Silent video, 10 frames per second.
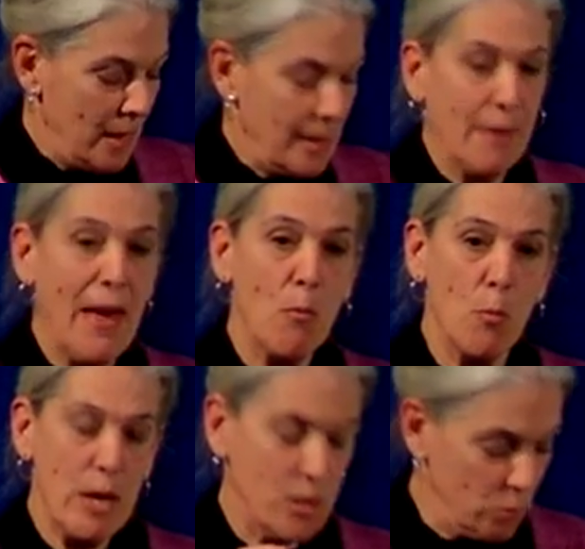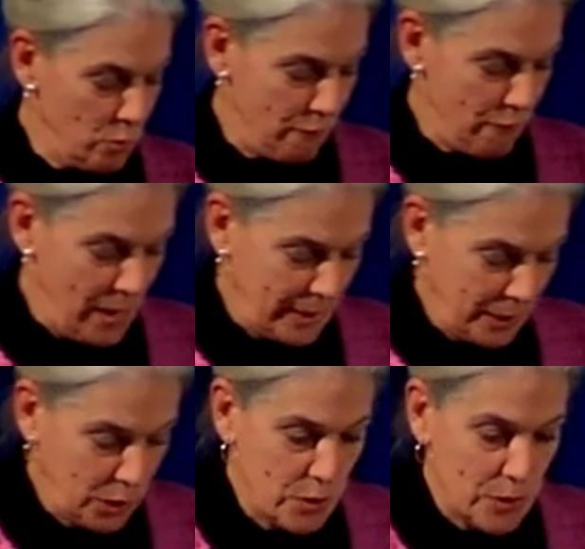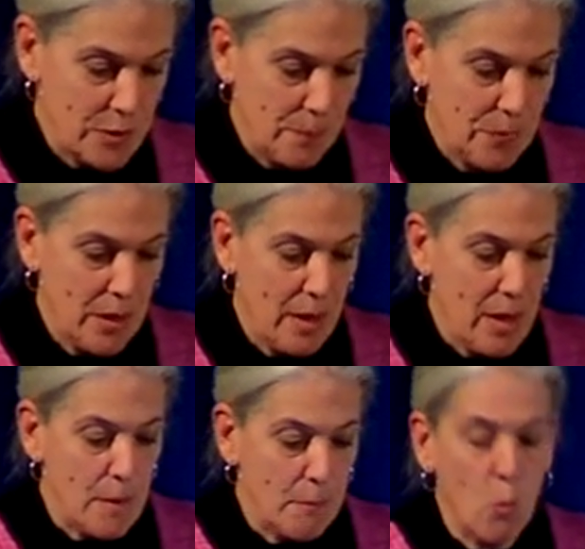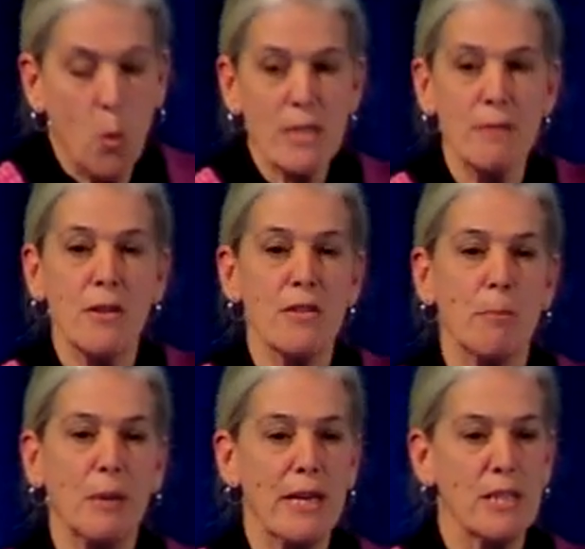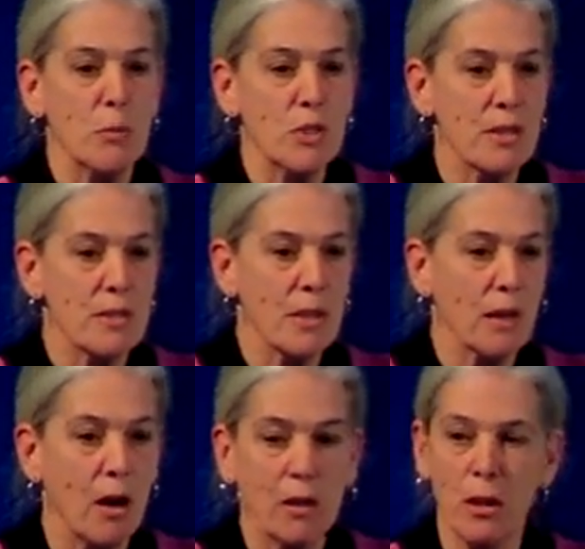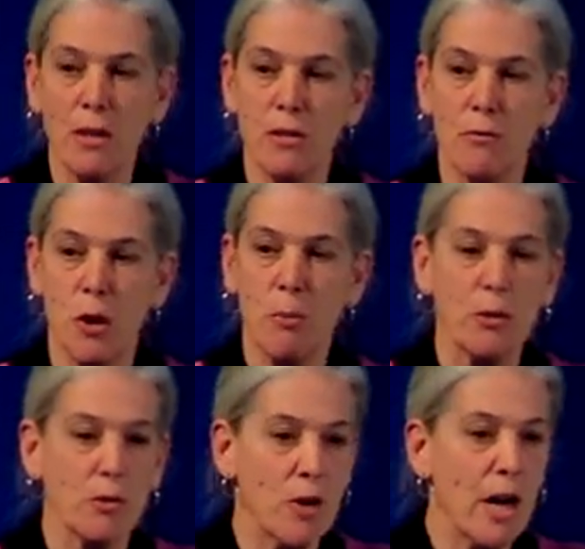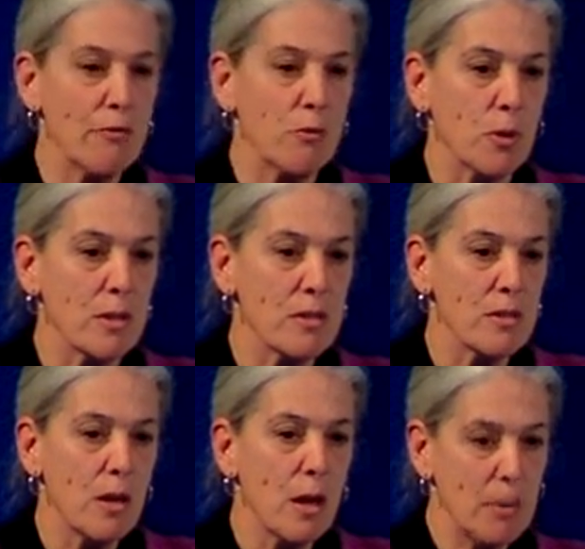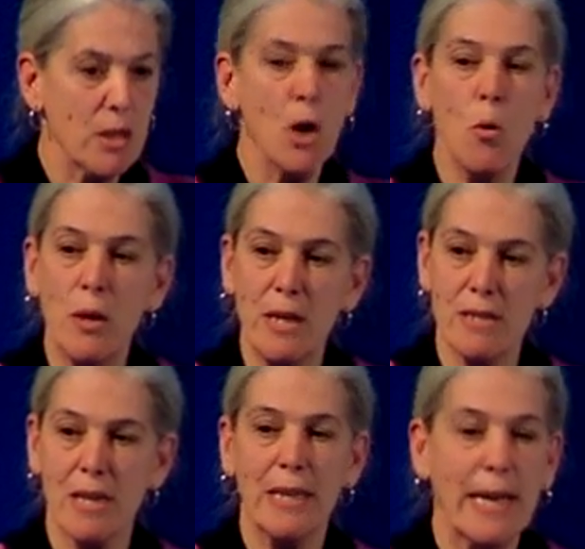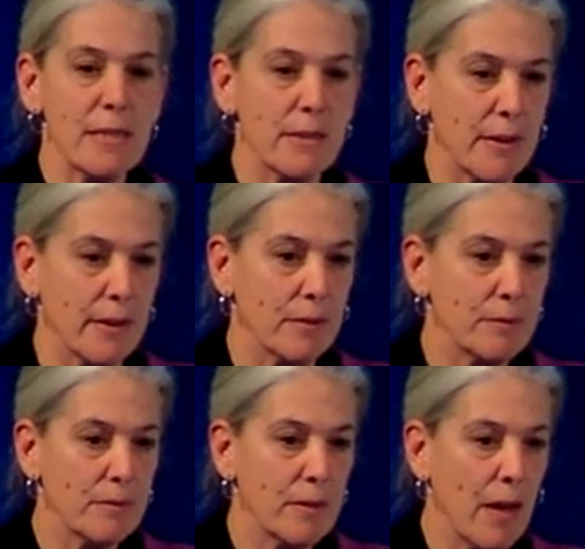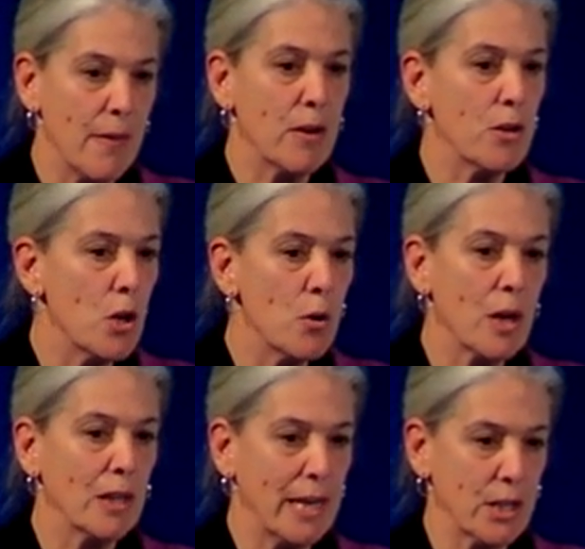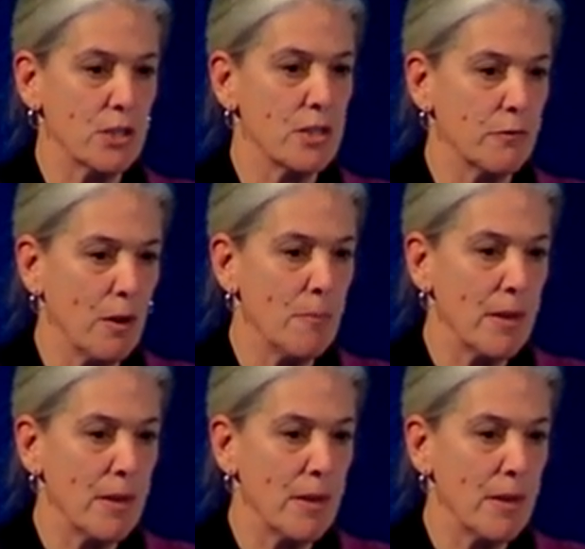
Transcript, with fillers: Now, that is all fine and good, but what if there's a place which has got lots of tropical dry forest, but no one has collected there? and there are no collections from